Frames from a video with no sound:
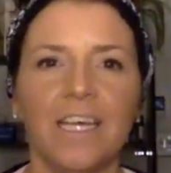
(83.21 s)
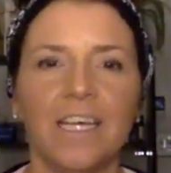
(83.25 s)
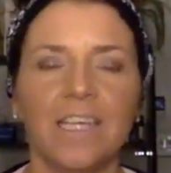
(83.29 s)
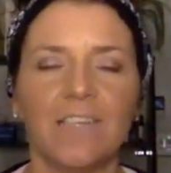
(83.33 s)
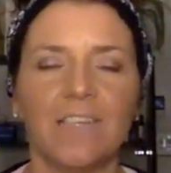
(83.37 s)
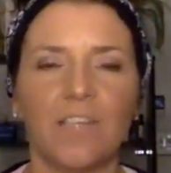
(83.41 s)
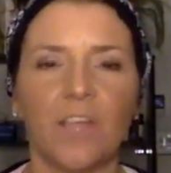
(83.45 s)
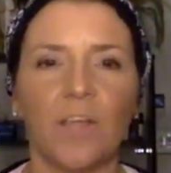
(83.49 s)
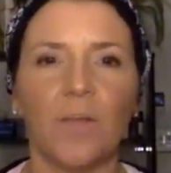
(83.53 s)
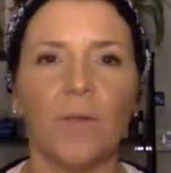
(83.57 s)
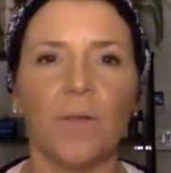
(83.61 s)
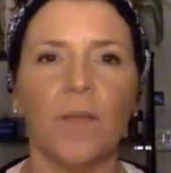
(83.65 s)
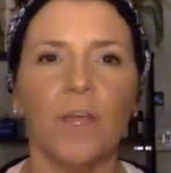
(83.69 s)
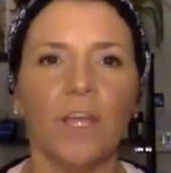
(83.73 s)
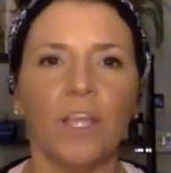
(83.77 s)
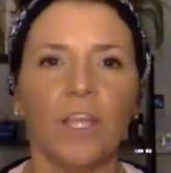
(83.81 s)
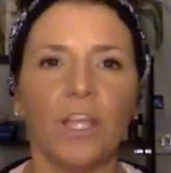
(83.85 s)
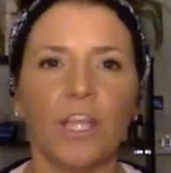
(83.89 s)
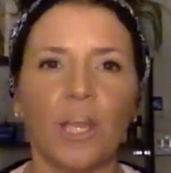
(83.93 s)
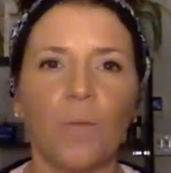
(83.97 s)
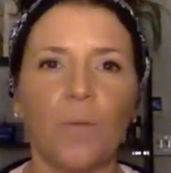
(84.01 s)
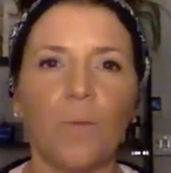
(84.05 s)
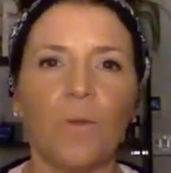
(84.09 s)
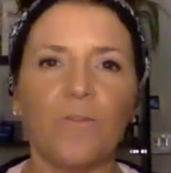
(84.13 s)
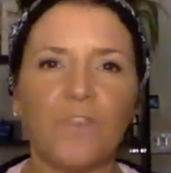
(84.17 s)
So,
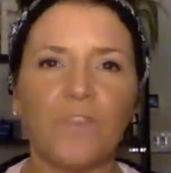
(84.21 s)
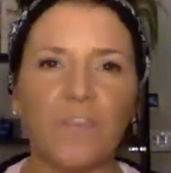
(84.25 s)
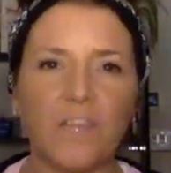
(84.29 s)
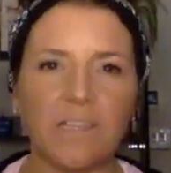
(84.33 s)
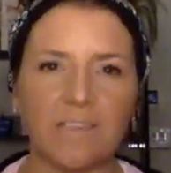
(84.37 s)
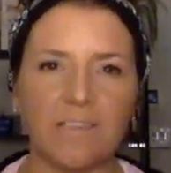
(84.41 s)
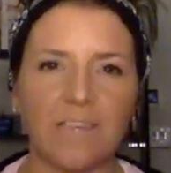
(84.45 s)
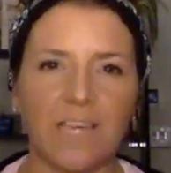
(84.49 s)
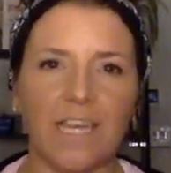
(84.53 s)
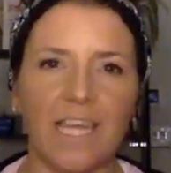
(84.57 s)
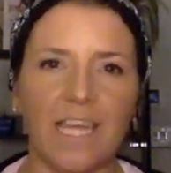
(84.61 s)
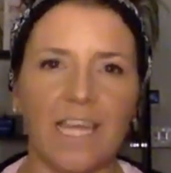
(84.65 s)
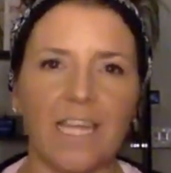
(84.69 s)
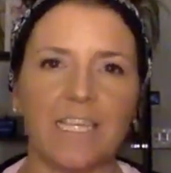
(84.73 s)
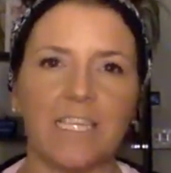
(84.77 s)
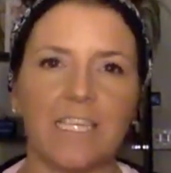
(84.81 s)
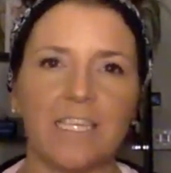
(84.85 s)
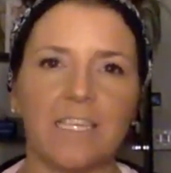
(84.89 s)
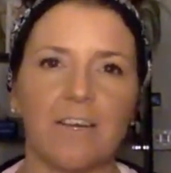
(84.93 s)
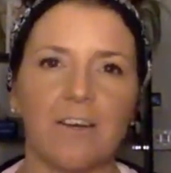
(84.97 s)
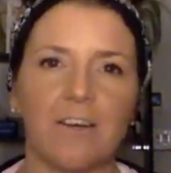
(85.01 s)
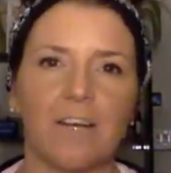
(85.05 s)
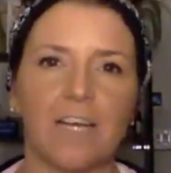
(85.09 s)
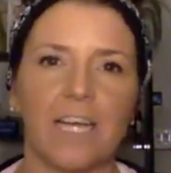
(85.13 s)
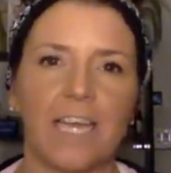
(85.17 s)
we've disconnected
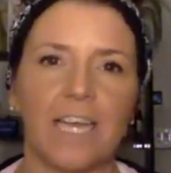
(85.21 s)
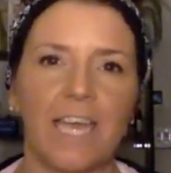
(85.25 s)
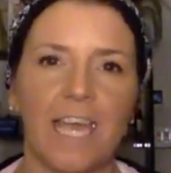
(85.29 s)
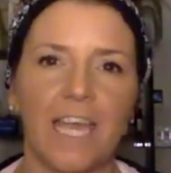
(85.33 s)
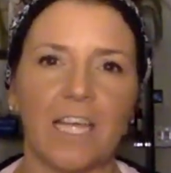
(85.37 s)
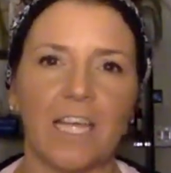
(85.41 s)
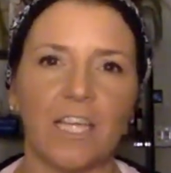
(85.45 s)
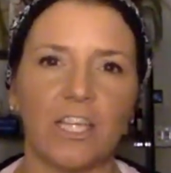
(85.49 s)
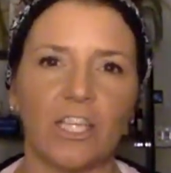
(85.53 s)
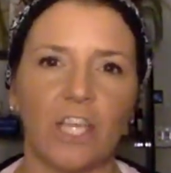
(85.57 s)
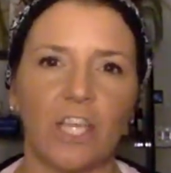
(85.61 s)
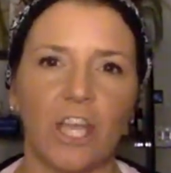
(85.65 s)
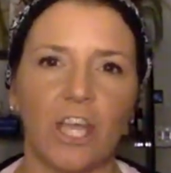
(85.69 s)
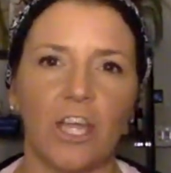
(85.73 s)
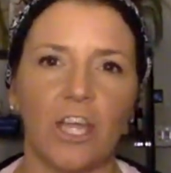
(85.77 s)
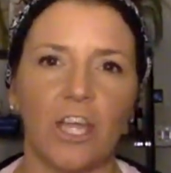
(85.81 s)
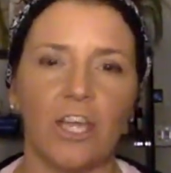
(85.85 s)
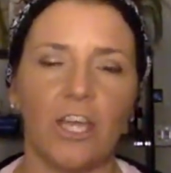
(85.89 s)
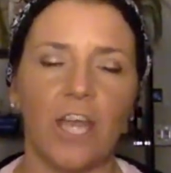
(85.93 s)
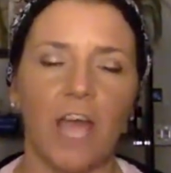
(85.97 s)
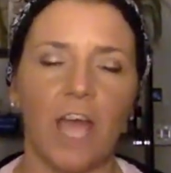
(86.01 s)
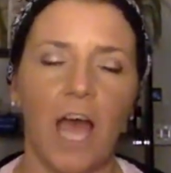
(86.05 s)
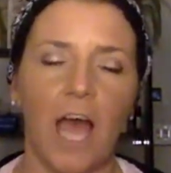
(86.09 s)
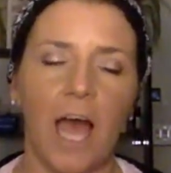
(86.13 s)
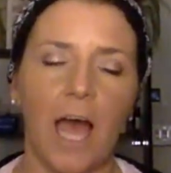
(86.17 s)
our
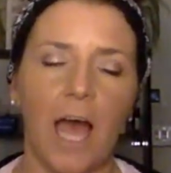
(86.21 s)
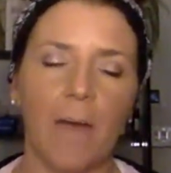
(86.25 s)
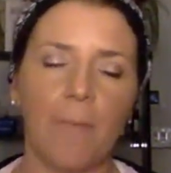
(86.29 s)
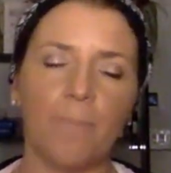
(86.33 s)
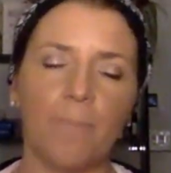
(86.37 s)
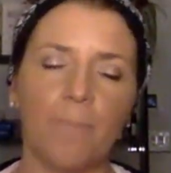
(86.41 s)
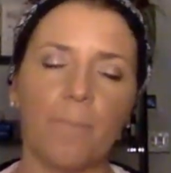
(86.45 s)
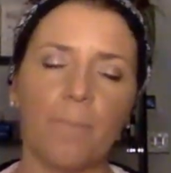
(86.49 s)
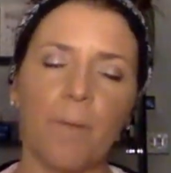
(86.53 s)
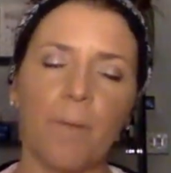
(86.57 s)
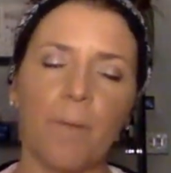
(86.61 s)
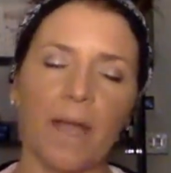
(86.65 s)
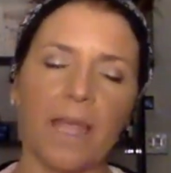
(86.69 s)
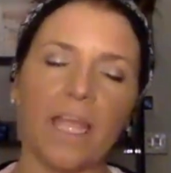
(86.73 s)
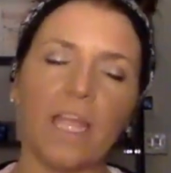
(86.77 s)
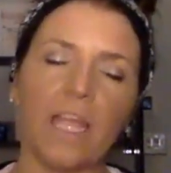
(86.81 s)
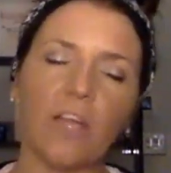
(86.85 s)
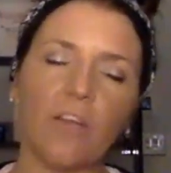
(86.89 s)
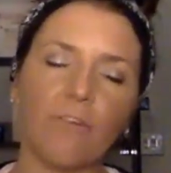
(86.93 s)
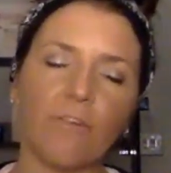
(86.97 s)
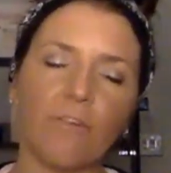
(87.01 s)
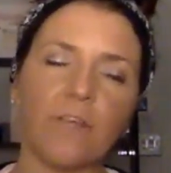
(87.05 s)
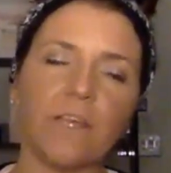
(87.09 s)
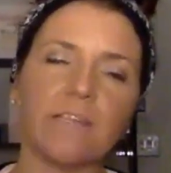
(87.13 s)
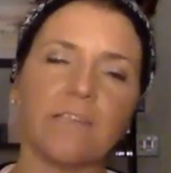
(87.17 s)
connection by
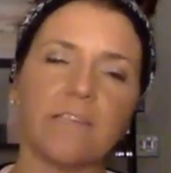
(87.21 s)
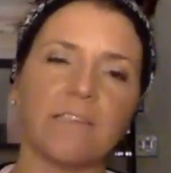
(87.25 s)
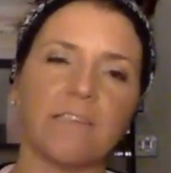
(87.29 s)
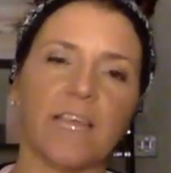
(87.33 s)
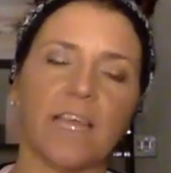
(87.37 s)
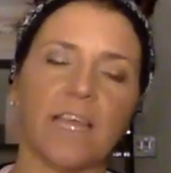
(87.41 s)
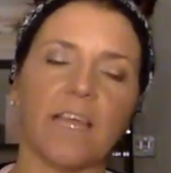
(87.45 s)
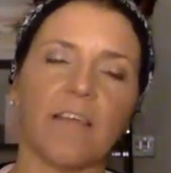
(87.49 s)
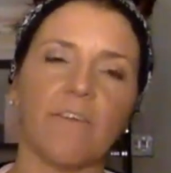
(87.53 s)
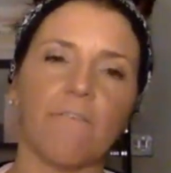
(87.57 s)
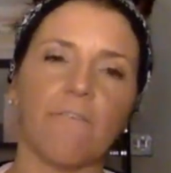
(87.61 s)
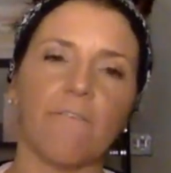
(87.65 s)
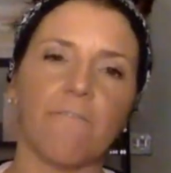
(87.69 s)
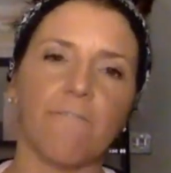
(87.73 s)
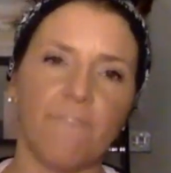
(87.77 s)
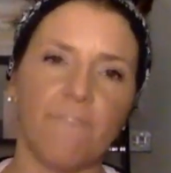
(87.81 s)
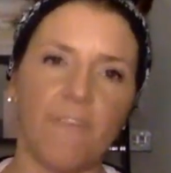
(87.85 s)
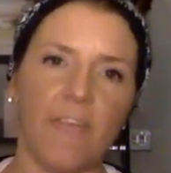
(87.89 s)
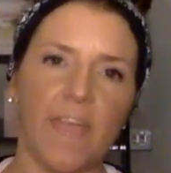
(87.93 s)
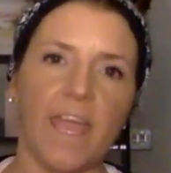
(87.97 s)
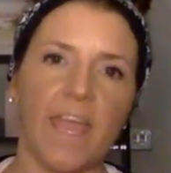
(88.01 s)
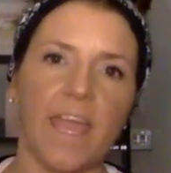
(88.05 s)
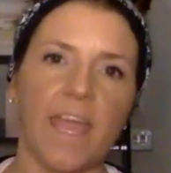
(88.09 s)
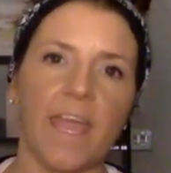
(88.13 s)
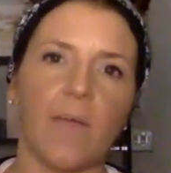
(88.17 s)
increasing
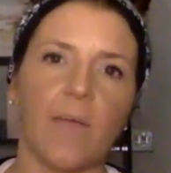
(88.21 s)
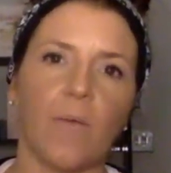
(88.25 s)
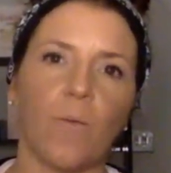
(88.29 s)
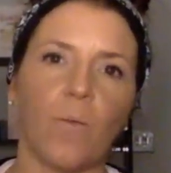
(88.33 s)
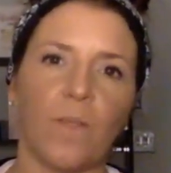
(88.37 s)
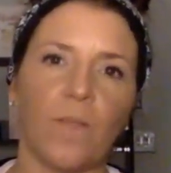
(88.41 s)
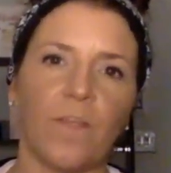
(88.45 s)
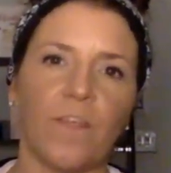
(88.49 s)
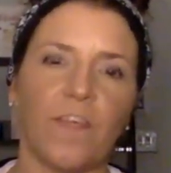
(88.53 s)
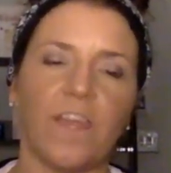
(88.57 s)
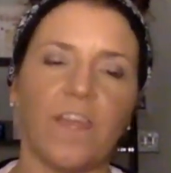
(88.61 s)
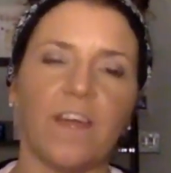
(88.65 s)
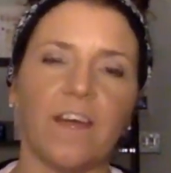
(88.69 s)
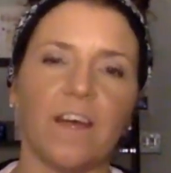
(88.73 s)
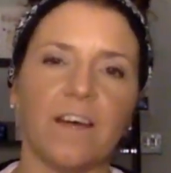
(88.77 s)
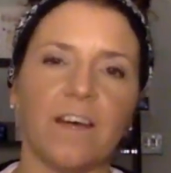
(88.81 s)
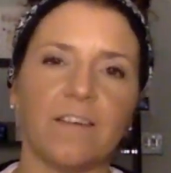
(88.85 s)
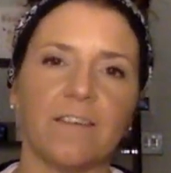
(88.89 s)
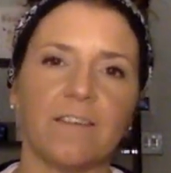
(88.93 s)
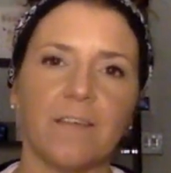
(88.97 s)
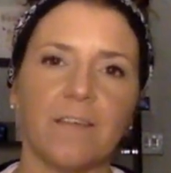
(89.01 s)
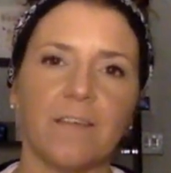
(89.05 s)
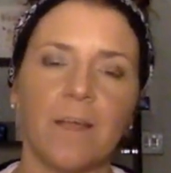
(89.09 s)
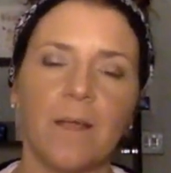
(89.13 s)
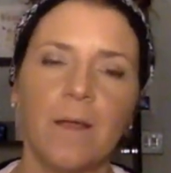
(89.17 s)
fear within
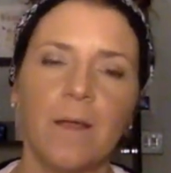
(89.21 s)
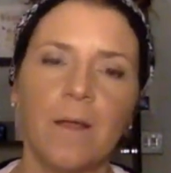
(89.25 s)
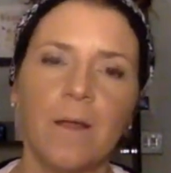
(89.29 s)
us.